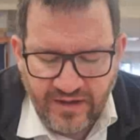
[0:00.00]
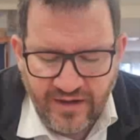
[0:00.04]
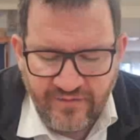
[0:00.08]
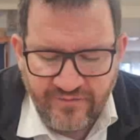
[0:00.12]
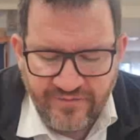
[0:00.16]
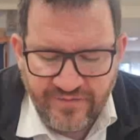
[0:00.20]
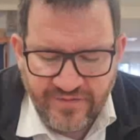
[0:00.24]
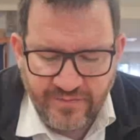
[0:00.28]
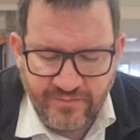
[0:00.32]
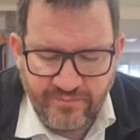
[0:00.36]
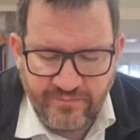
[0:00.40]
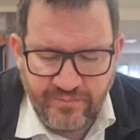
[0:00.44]

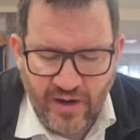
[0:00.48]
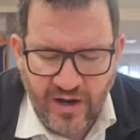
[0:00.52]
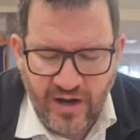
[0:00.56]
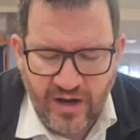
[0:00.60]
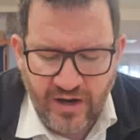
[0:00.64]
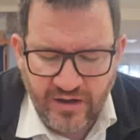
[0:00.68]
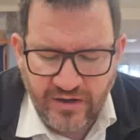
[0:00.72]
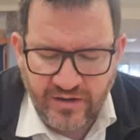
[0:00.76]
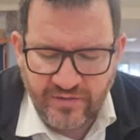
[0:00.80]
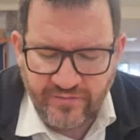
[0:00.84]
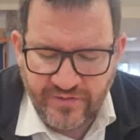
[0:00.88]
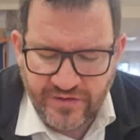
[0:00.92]
If the
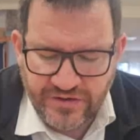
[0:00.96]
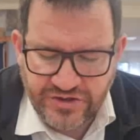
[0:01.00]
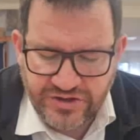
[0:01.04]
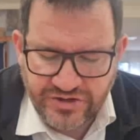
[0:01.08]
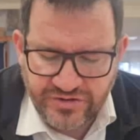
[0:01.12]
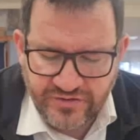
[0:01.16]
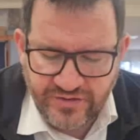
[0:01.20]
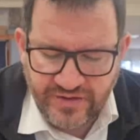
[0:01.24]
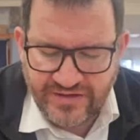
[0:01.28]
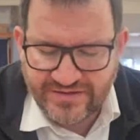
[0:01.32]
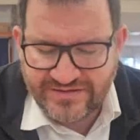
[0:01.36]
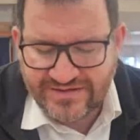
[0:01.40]
bark of the
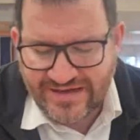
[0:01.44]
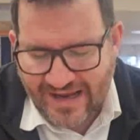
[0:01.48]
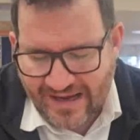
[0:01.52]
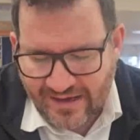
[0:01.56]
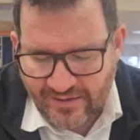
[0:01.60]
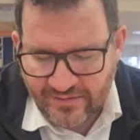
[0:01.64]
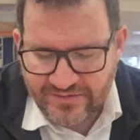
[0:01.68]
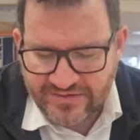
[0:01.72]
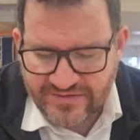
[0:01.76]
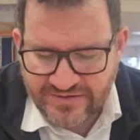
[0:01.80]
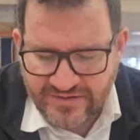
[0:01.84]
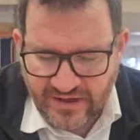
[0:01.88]
tree is
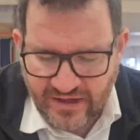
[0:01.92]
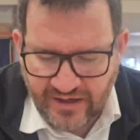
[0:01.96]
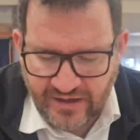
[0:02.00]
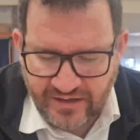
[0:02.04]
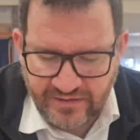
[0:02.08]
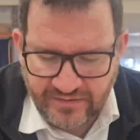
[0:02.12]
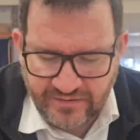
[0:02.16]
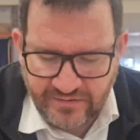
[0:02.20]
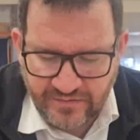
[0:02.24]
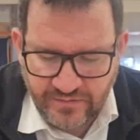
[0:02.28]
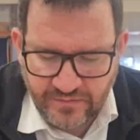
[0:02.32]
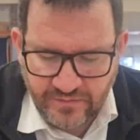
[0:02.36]

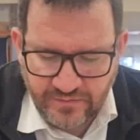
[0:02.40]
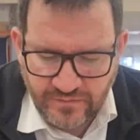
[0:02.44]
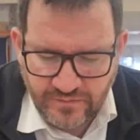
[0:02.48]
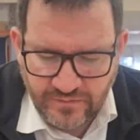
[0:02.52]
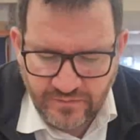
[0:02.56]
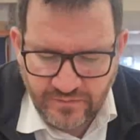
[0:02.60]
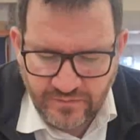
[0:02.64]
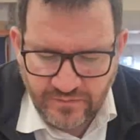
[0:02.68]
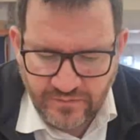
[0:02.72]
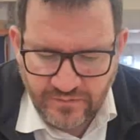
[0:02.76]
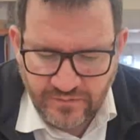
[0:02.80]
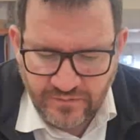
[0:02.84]
outside
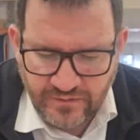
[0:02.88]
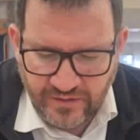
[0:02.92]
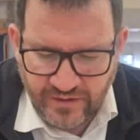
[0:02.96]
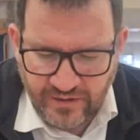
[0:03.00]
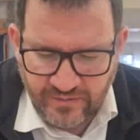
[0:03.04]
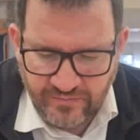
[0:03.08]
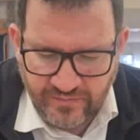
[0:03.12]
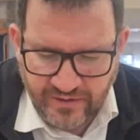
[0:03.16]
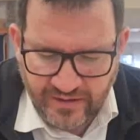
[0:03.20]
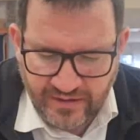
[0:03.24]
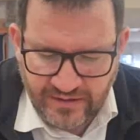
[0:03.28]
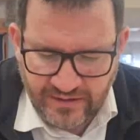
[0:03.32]
the
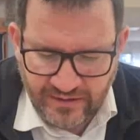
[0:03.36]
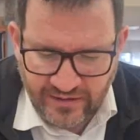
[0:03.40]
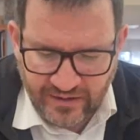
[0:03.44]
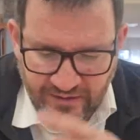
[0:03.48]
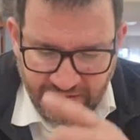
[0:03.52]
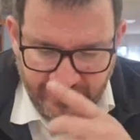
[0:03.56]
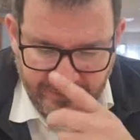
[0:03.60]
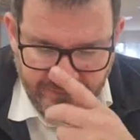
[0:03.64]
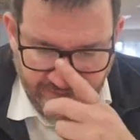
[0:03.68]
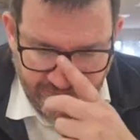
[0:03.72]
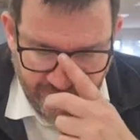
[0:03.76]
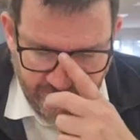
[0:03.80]

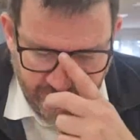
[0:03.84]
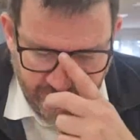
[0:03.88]
imiklat